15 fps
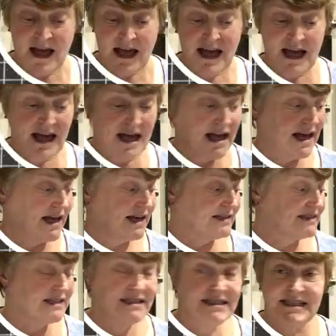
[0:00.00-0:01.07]

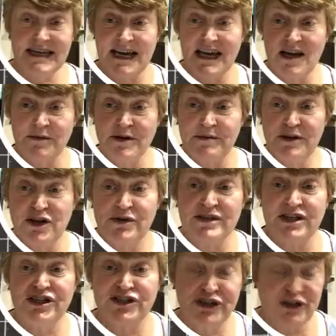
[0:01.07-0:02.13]
And today I'm going to be
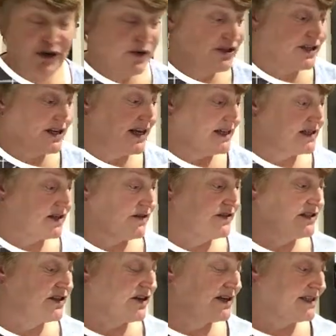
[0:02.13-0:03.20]
using 2 sheets of
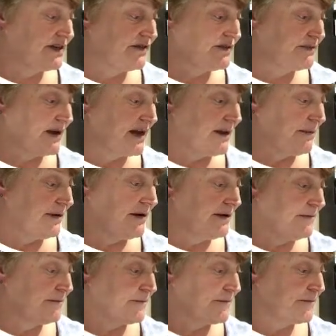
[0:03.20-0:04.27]
designer series paper.
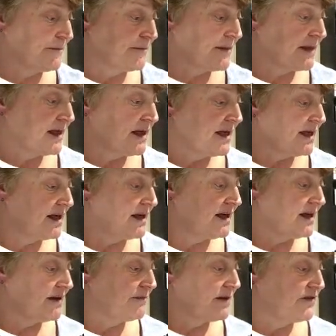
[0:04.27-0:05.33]

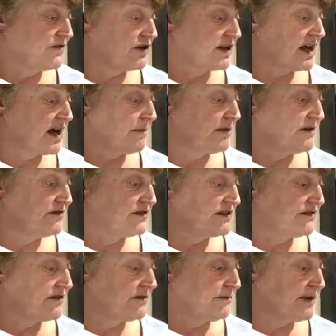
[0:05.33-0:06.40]
I've got a couple of
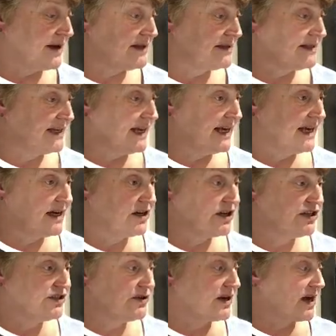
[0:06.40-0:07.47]
different patterns here. I'm going
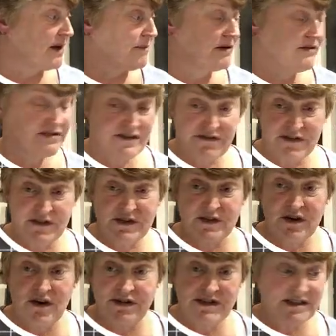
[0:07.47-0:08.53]
to do a couple of different
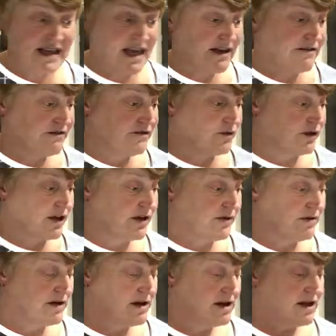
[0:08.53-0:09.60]
sizes again for you.
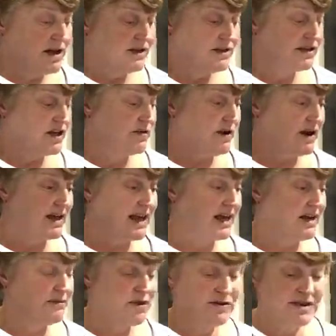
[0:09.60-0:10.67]
So again,
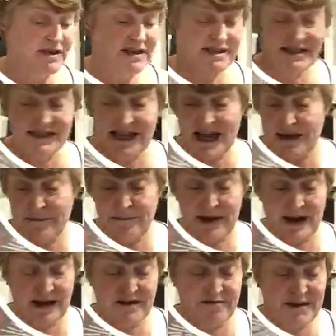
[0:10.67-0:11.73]
I'm using the same
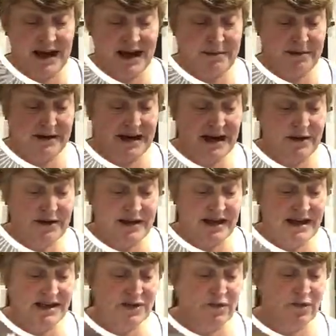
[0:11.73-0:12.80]
pack of paper. Now
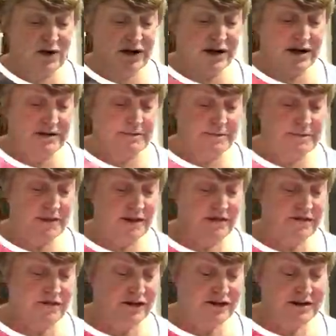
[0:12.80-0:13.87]
these were
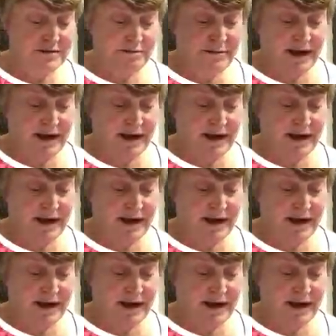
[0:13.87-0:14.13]
front and